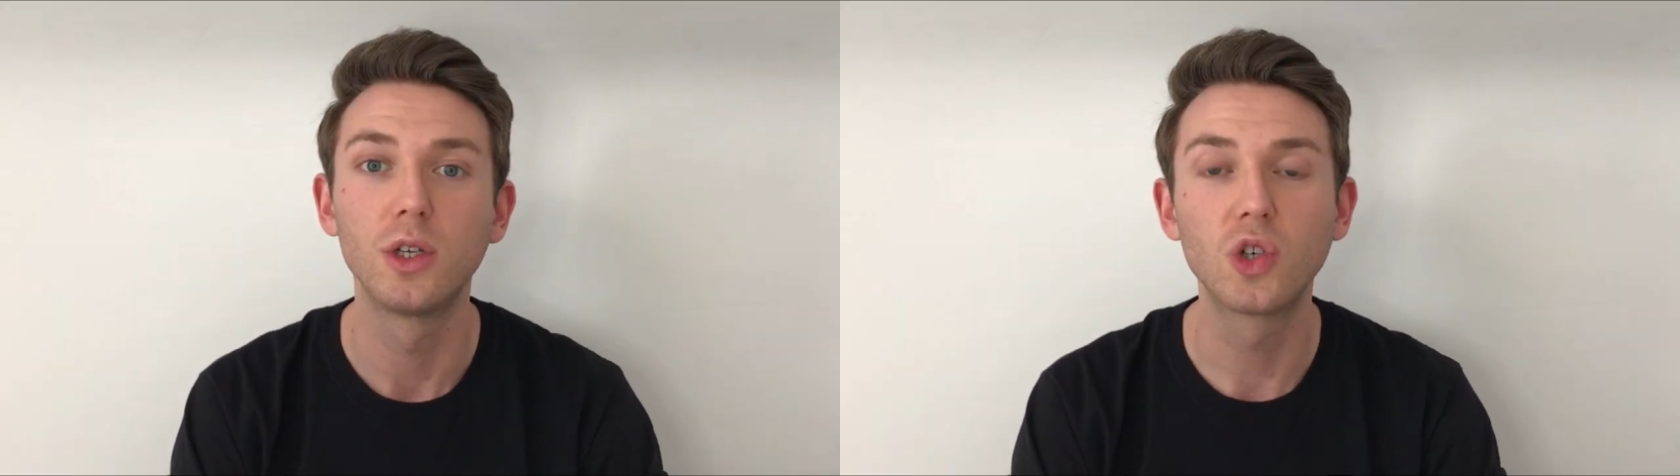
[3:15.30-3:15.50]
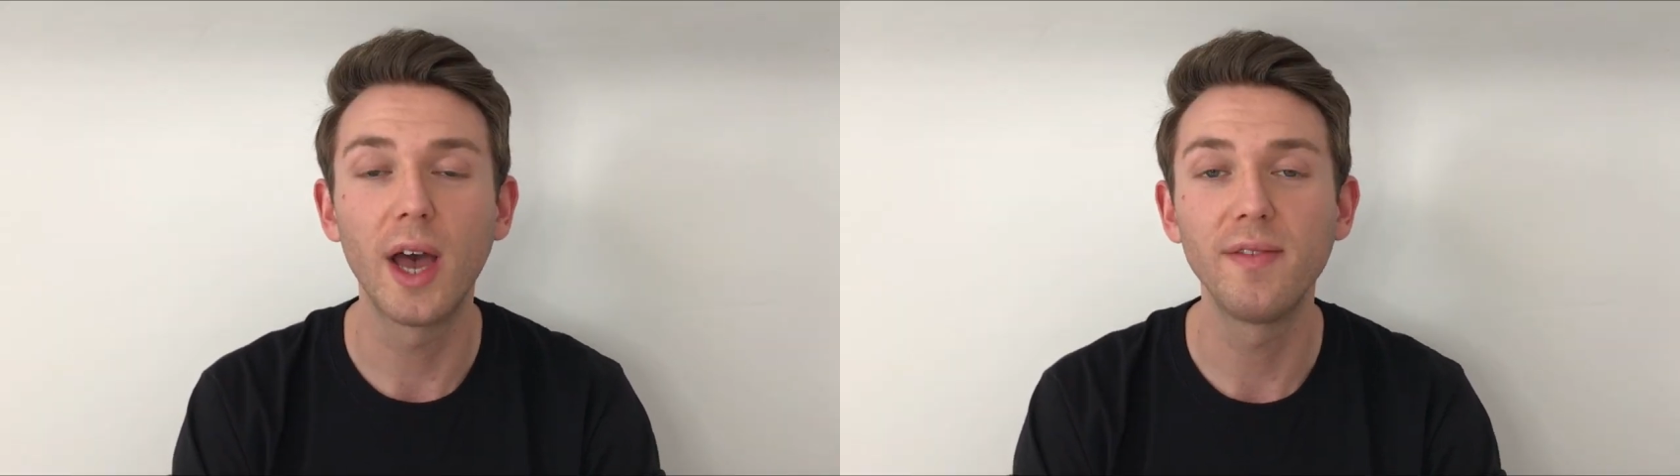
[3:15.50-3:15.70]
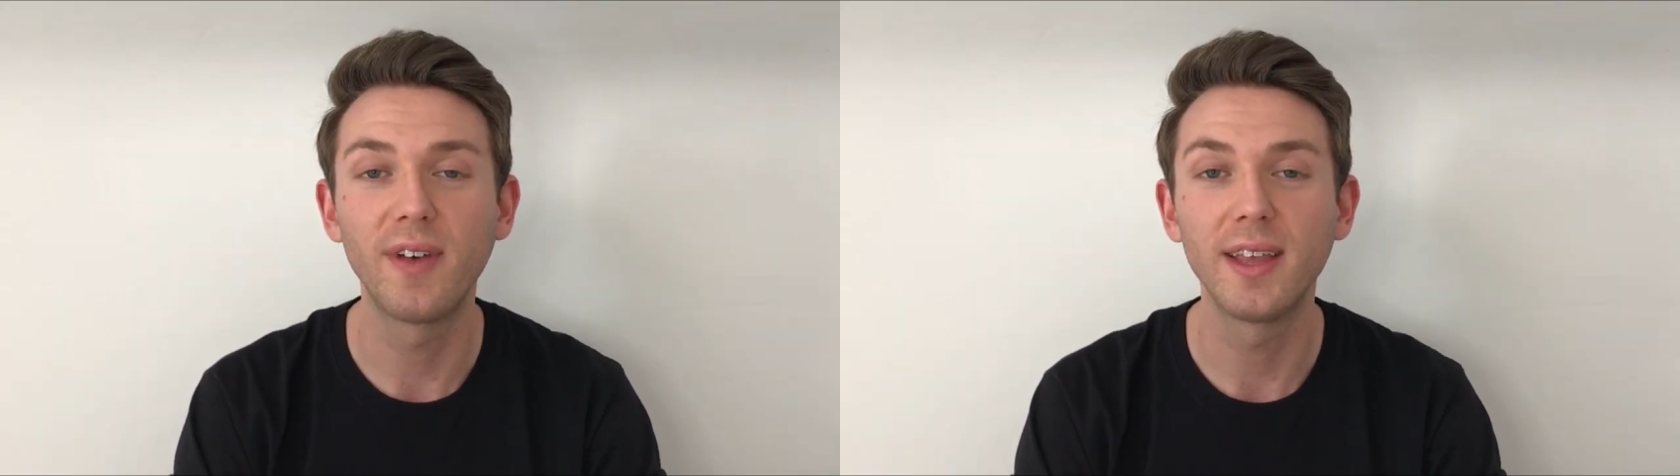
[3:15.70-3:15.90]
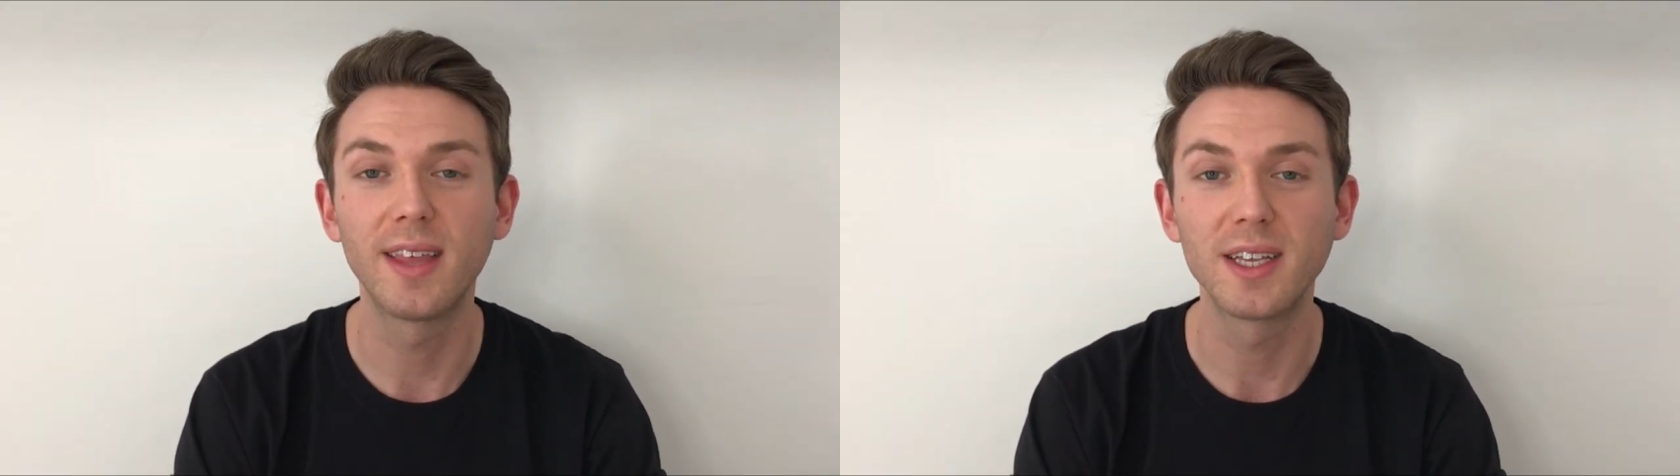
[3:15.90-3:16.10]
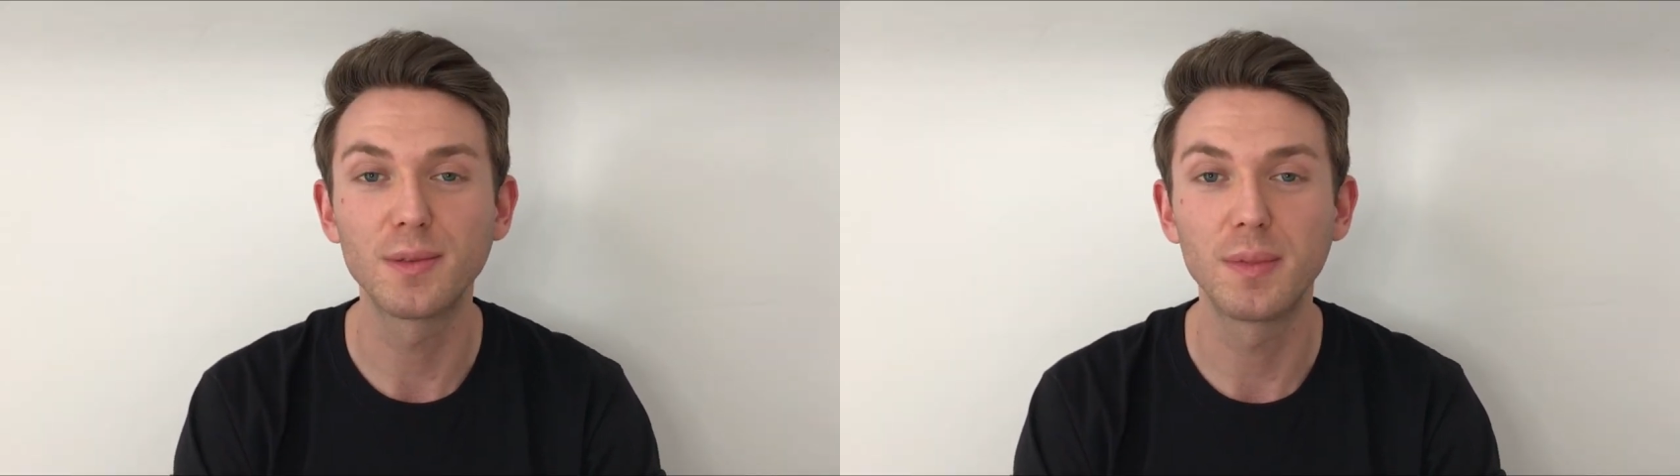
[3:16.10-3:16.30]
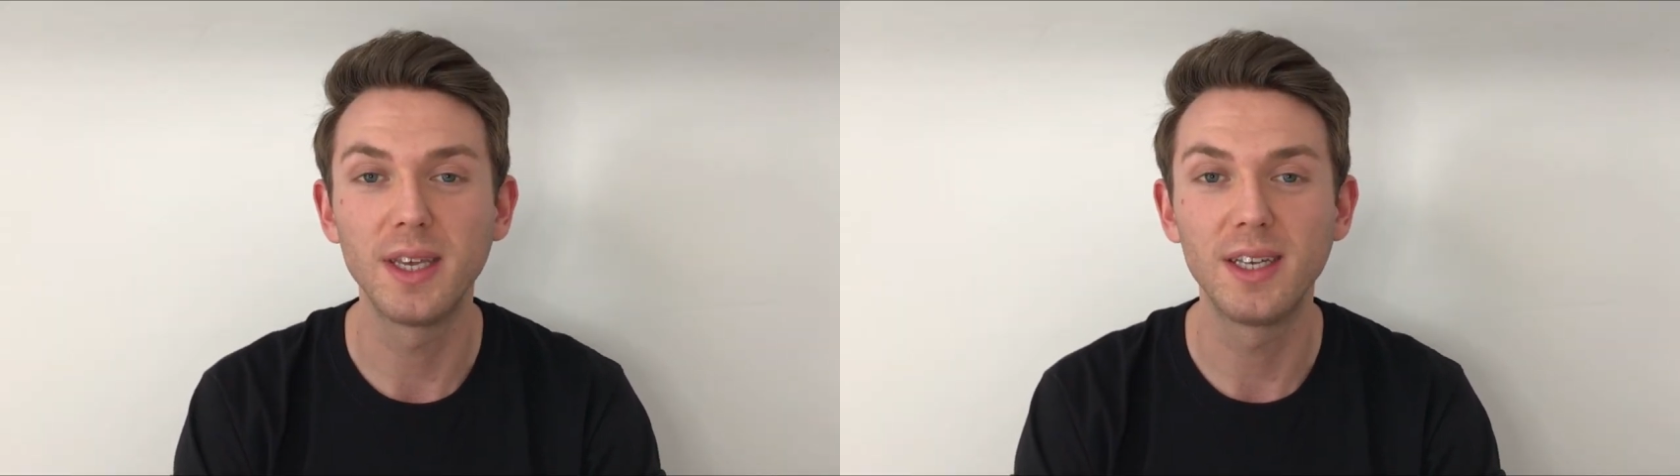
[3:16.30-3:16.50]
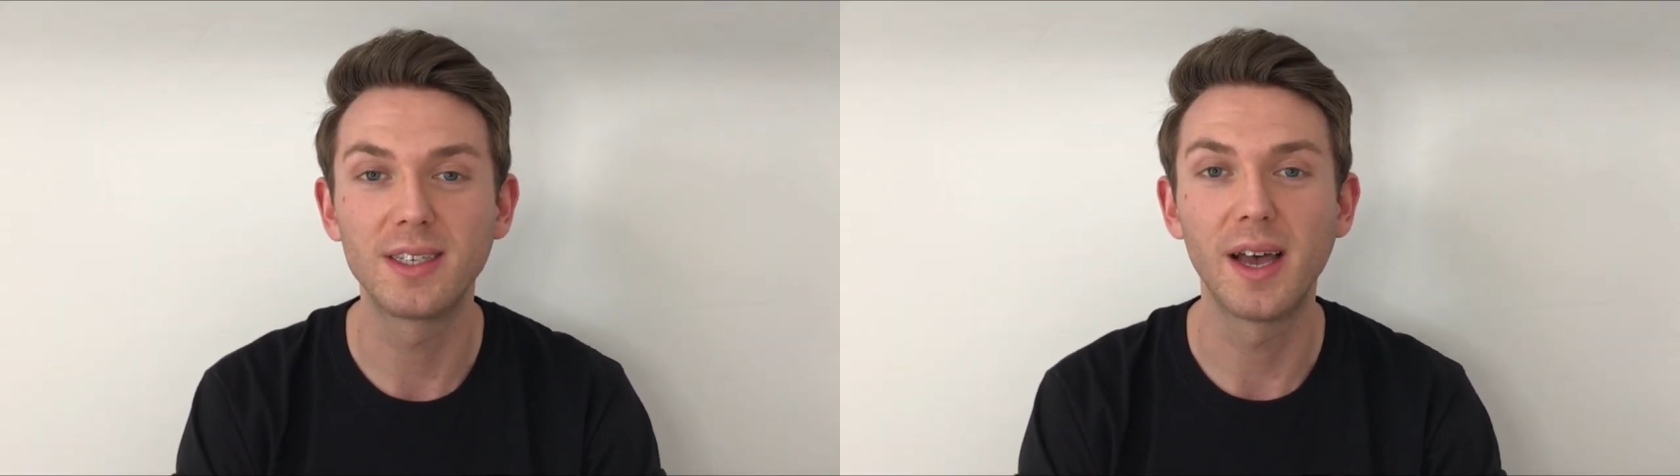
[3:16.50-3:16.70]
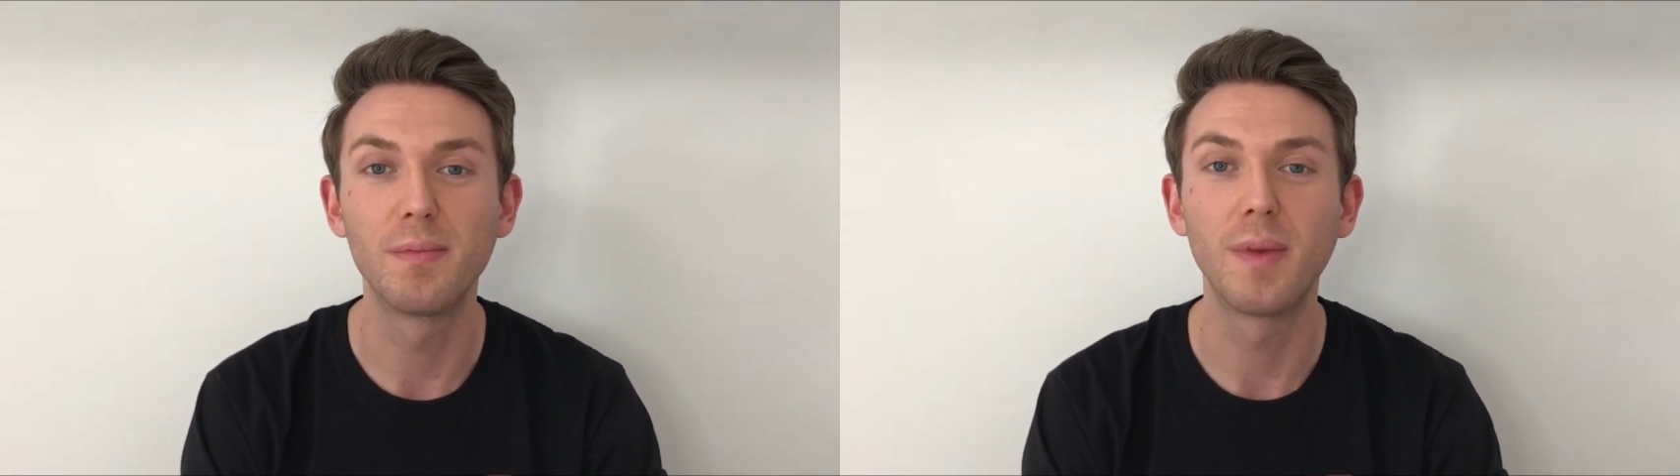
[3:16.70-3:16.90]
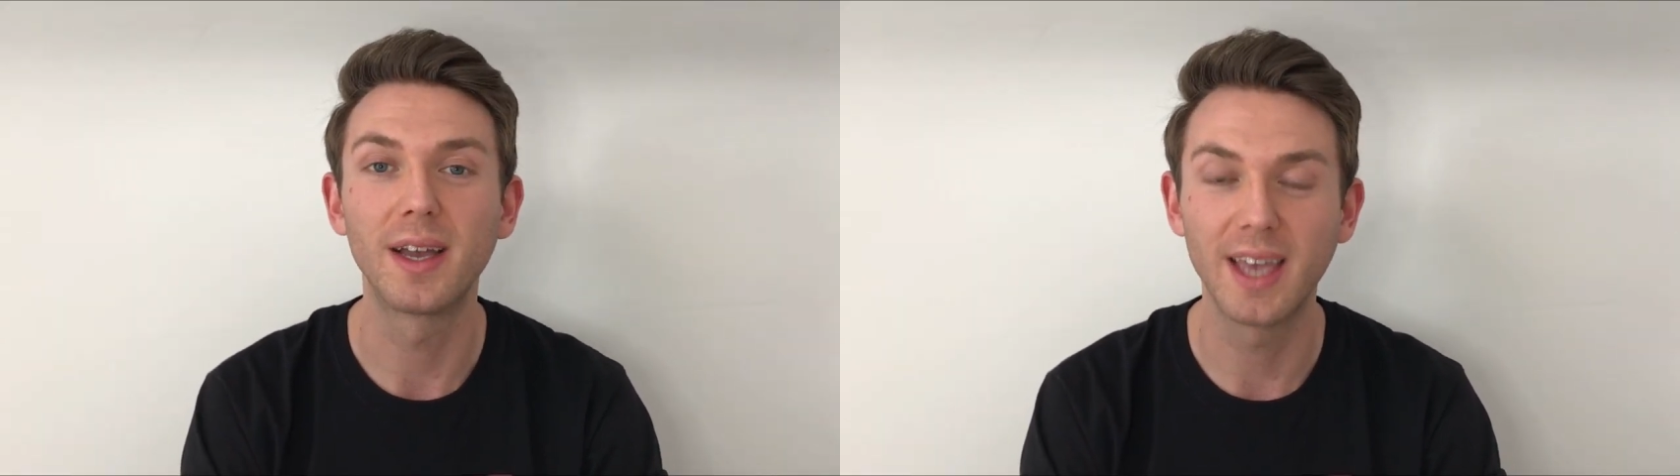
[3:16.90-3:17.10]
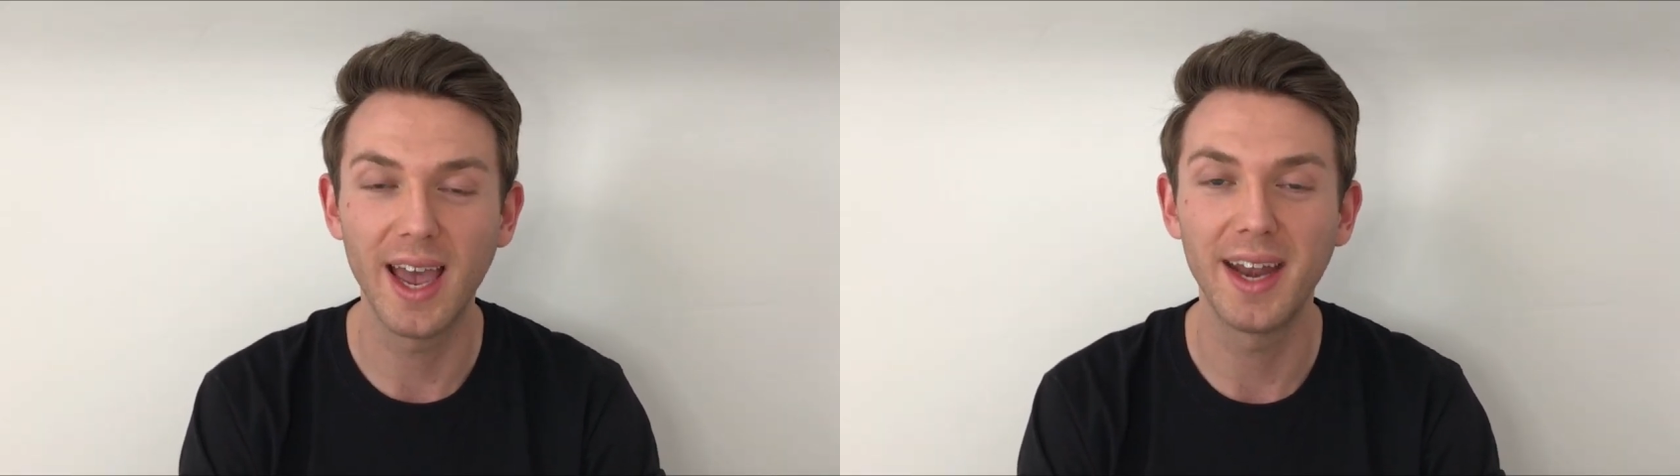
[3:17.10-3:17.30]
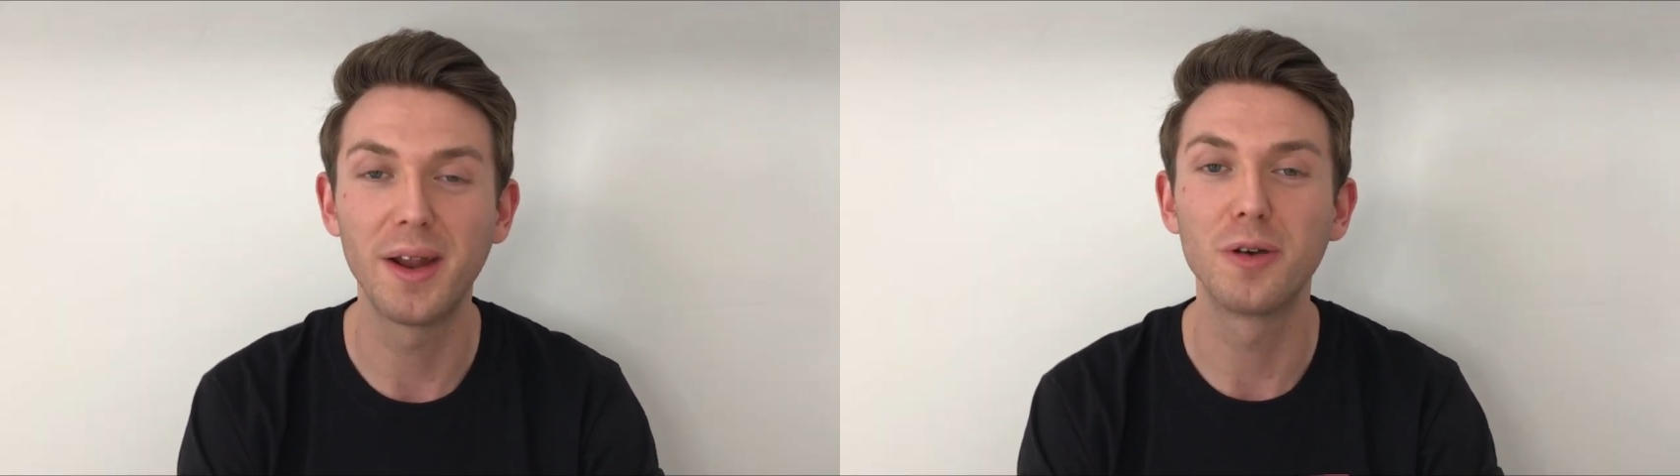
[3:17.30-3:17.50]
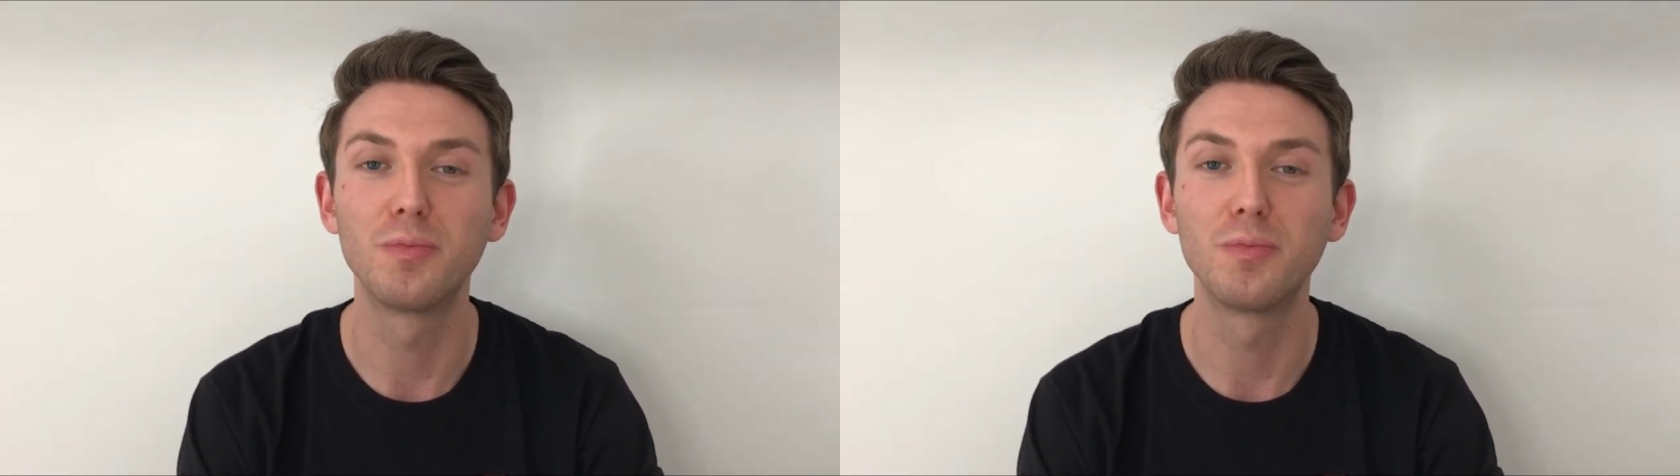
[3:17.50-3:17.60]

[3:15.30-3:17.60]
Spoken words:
Try and find that speed and again,